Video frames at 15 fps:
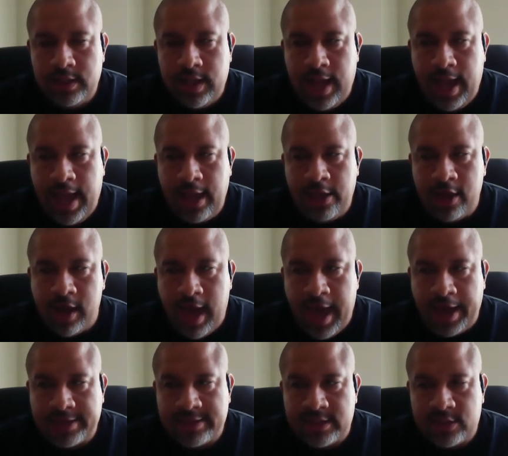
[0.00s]
at your
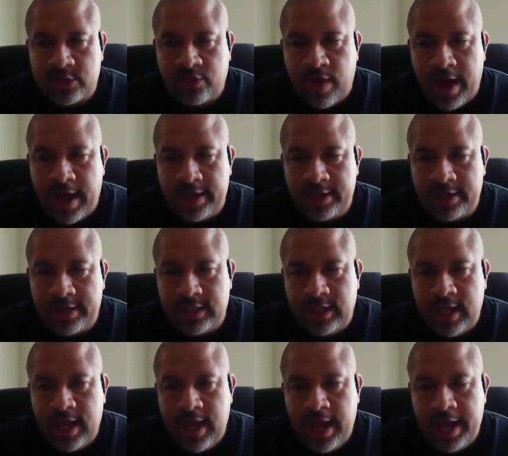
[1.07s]
exit
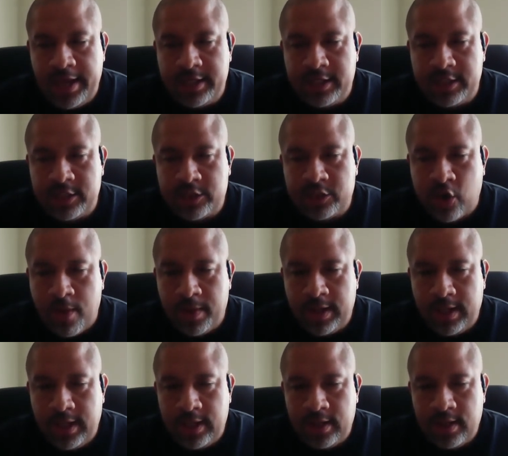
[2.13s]
strategy and
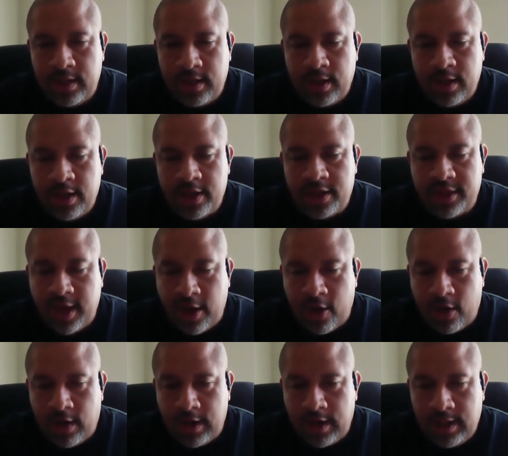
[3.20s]
determining
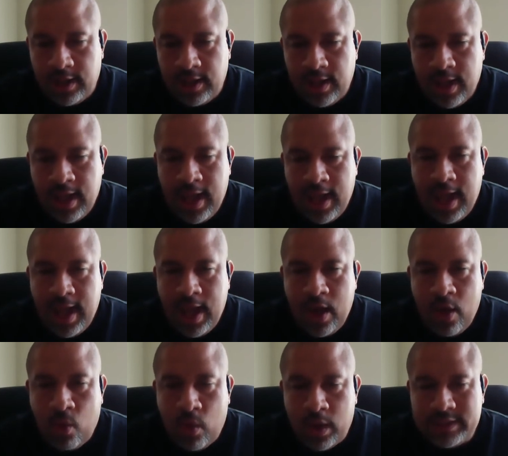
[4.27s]
thoroughly,
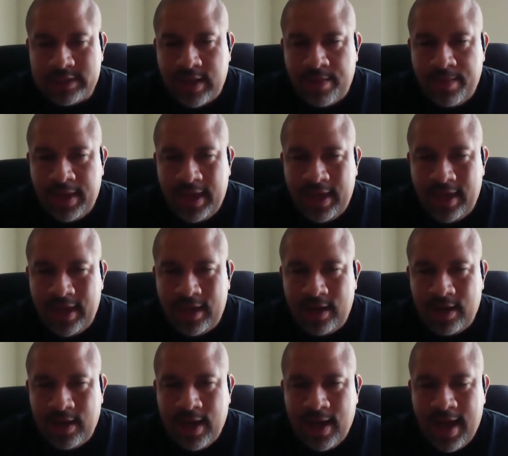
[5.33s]
once I'm
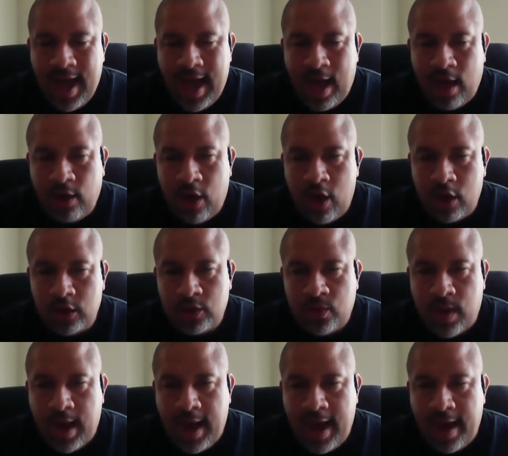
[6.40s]
in, how long
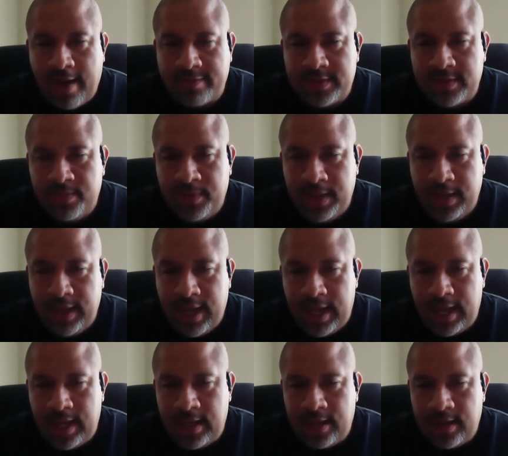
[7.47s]
do I have to be
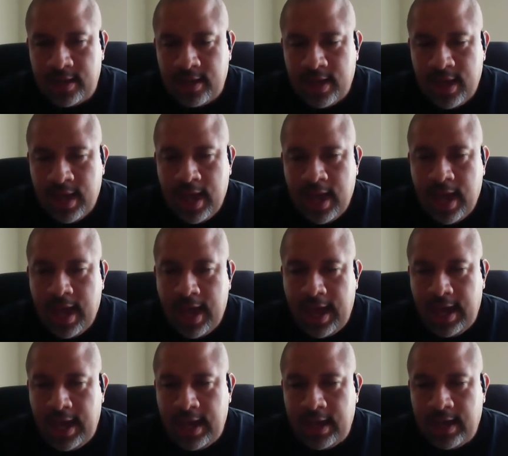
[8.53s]
in?
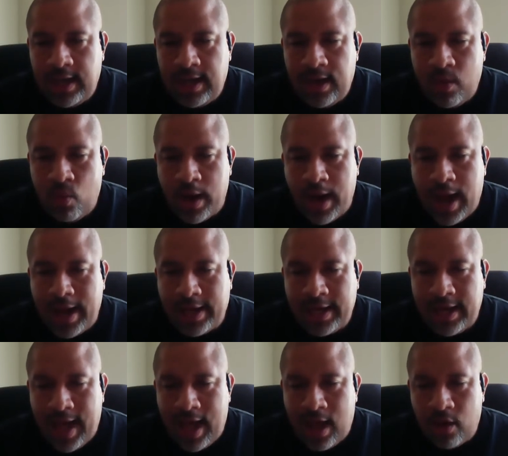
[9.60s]
And when I
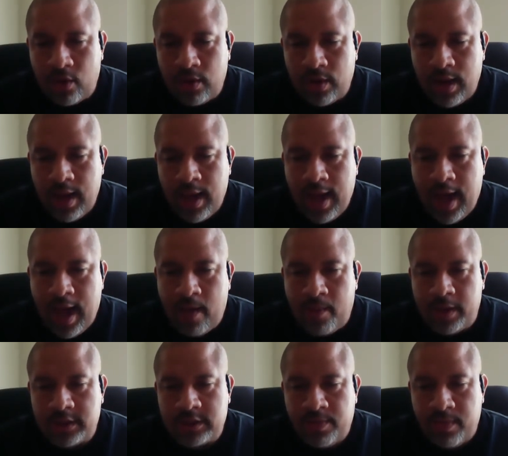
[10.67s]
get out, how
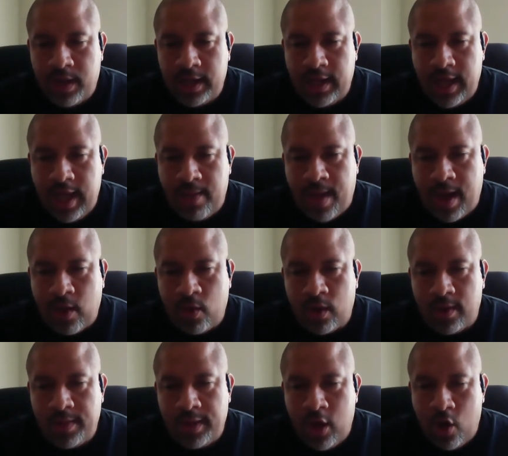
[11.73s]
much money am I going
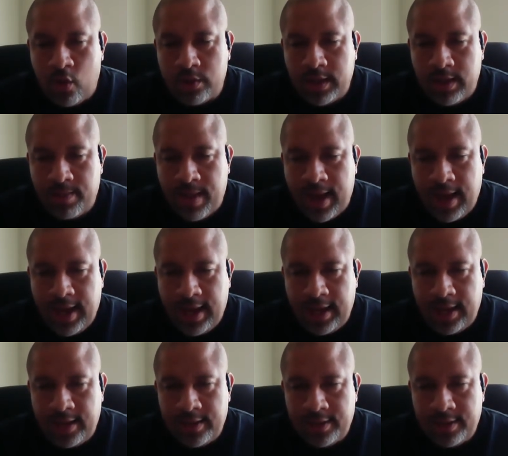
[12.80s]
to be holding in my hand?